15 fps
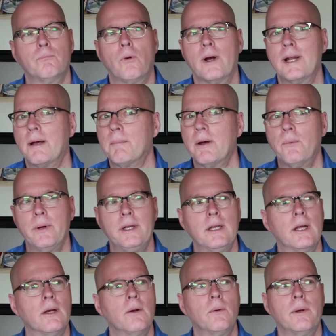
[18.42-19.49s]
right out my
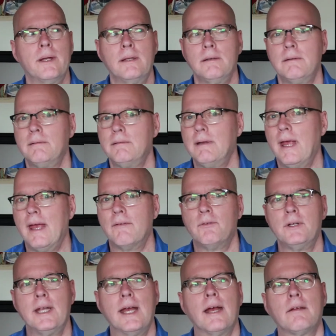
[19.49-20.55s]
window, and
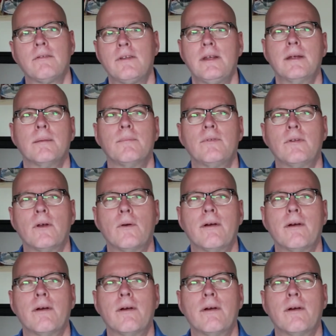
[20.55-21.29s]
every day I see them, so